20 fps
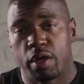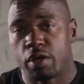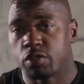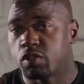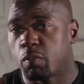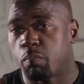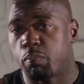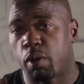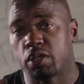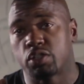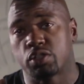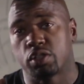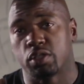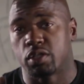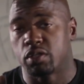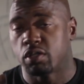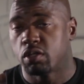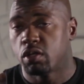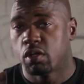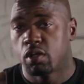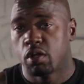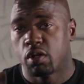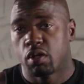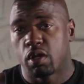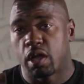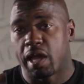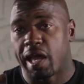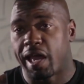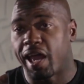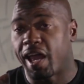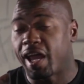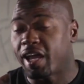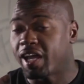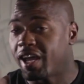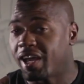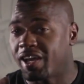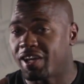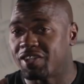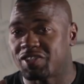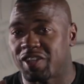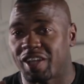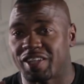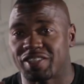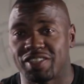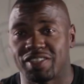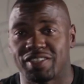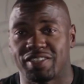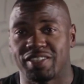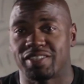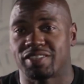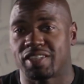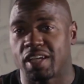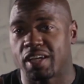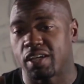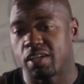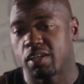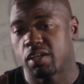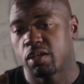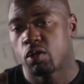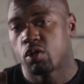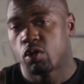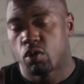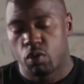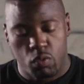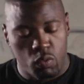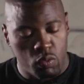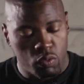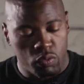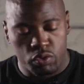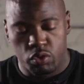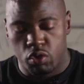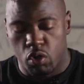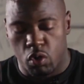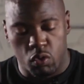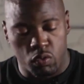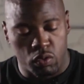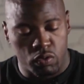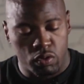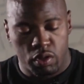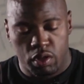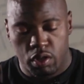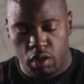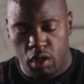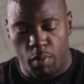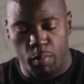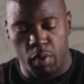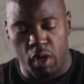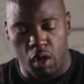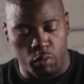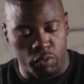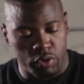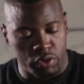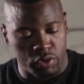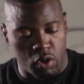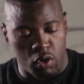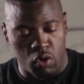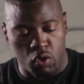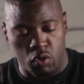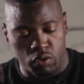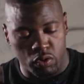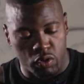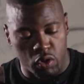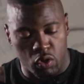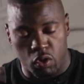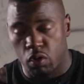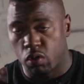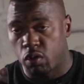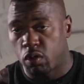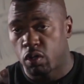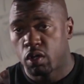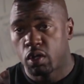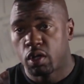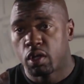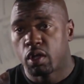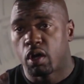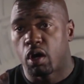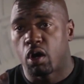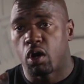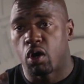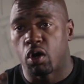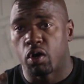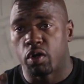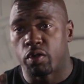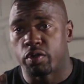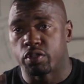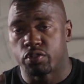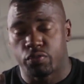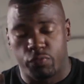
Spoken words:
It's a bunch of eggheads, like CT say, coming up with